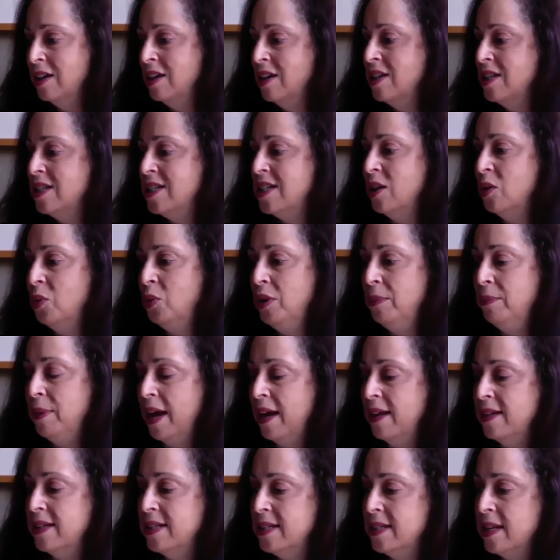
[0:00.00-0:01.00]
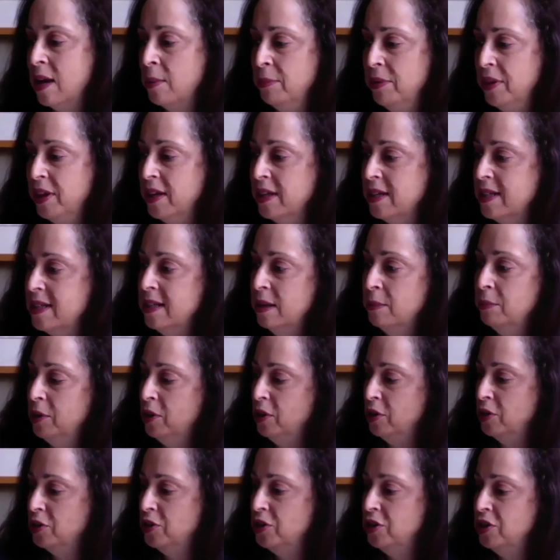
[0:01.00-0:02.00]
So we made something
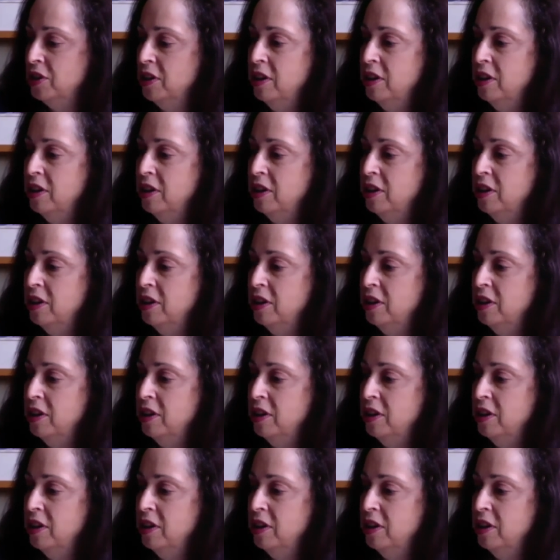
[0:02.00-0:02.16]
similar to